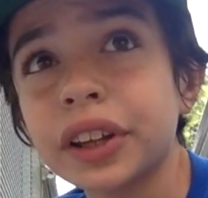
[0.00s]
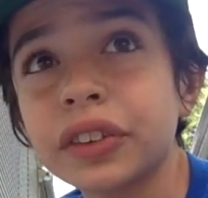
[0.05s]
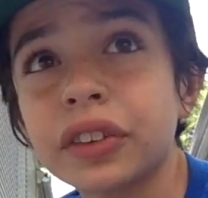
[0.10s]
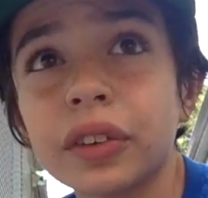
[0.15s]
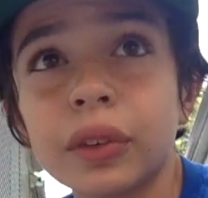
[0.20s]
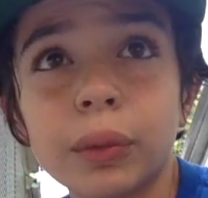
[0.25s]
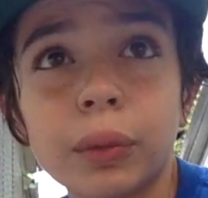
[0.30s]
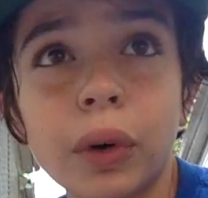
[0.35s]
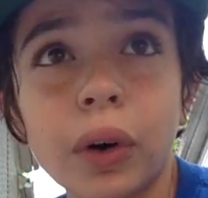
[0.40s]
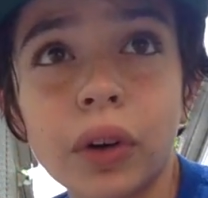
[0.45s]

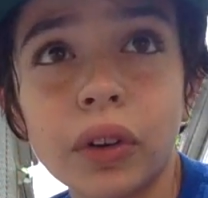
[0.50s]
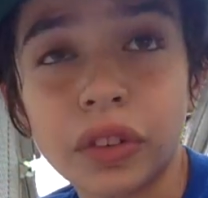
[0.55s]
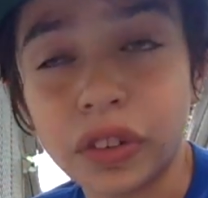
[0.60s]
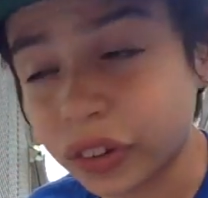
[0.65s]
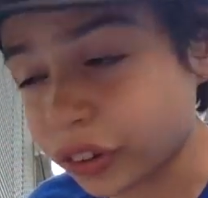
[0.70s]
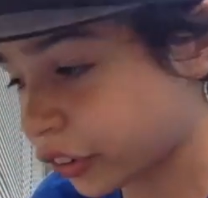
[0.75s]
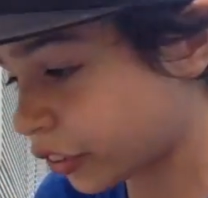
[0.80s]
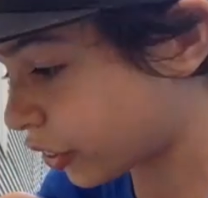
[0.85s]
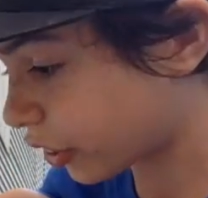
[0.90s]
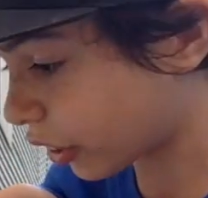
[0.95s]
into the walls
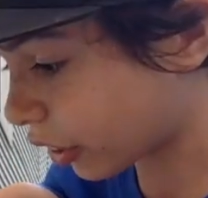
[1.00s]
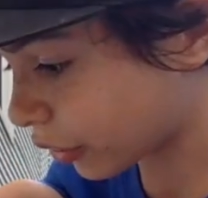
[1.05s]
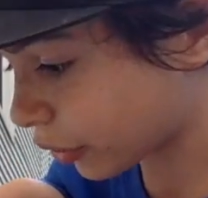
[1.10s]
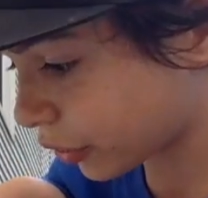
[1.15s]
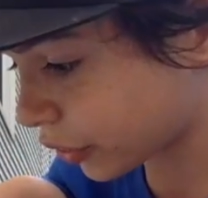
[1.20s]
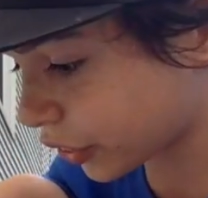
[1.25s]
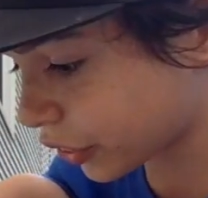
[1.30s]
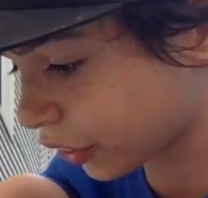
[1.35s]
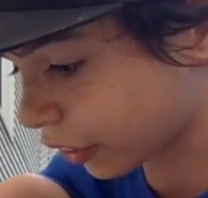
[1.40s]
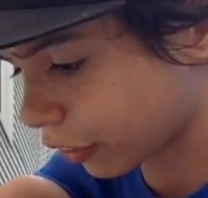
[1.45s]
and stuff.
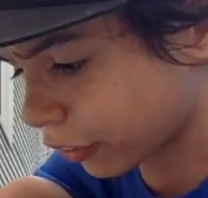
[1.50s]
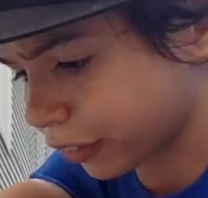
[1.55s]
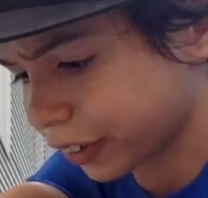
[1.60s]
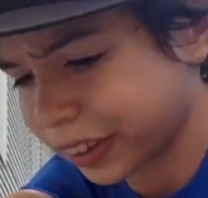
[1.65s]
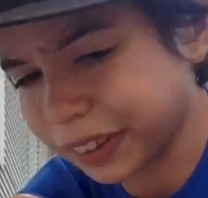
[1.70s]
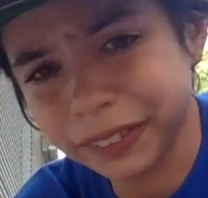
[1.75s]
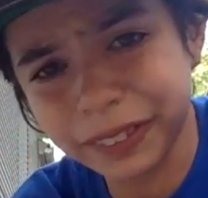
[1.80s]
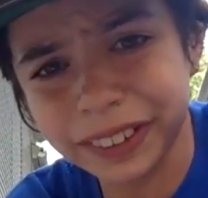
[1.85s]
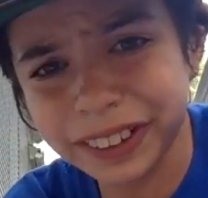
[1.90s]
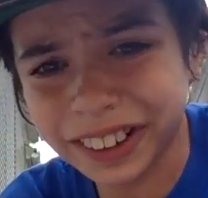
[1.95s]
So
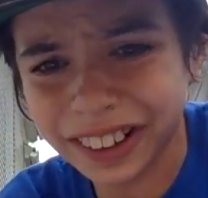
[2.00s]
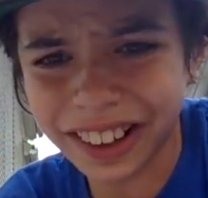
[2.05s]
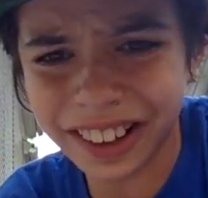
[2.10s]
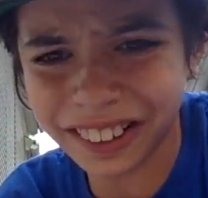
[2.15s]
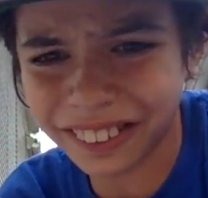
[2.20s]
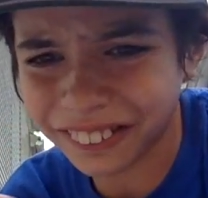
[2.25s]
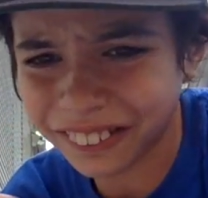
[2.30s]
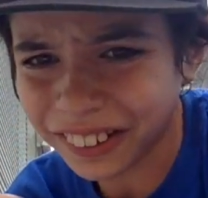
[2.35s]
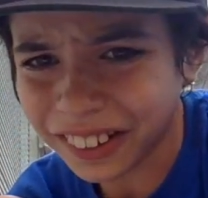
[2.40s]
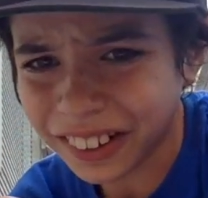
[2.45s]
here we go.